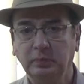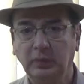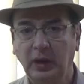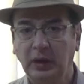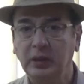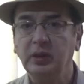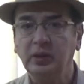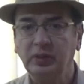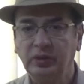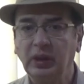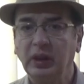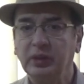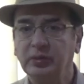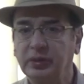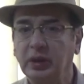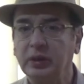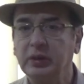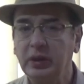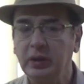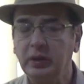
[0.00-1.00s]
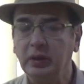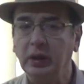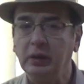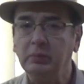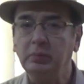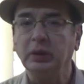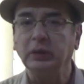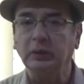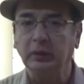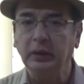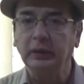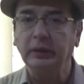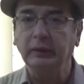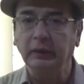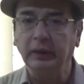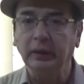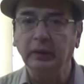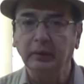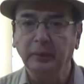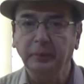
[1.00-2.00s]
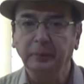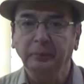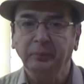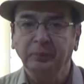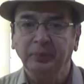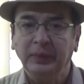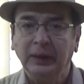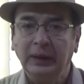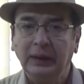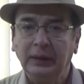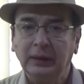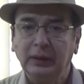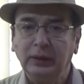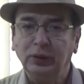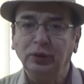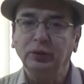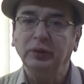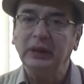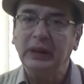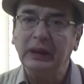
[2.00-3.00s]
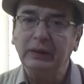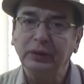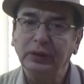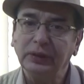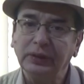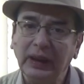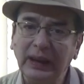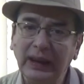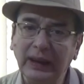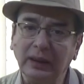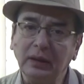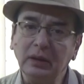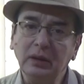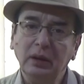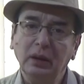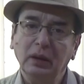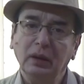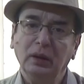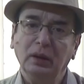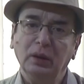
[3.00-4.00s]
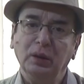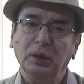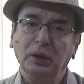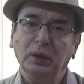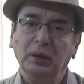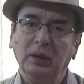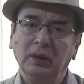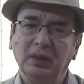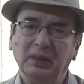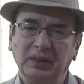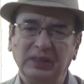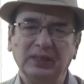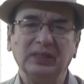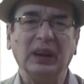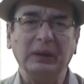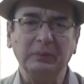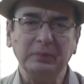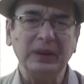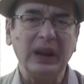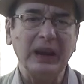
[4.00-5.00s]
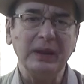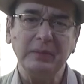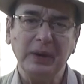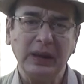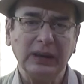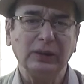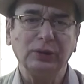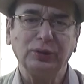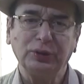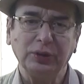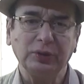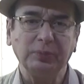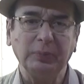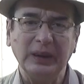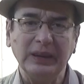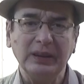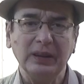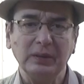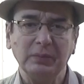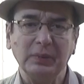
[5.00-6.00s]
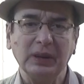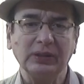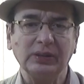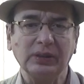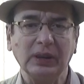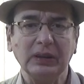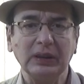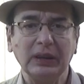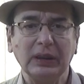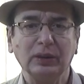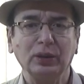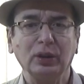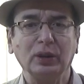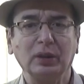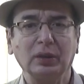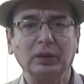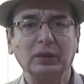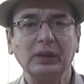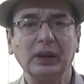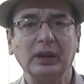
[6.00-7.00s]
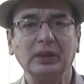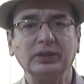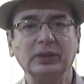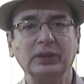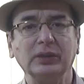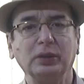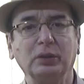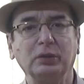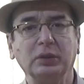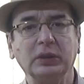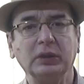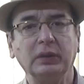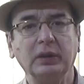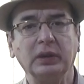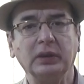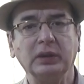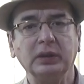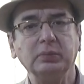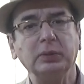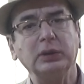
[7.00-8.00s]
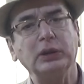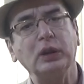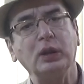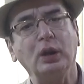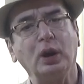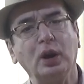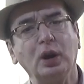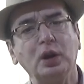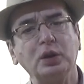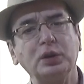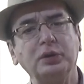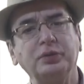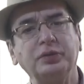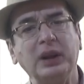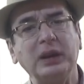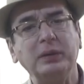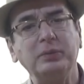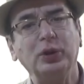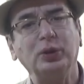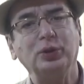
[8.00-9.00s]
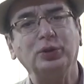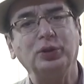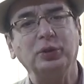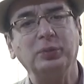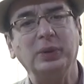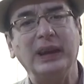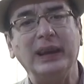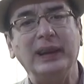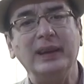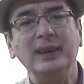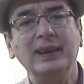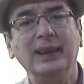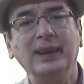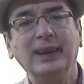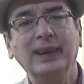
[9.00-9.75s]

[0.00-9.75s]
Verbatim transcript: I didn't say I studied there, but anyway. So when I was there, some time I used to spend in my studies or classes or whatever it is, but a lot of time used to be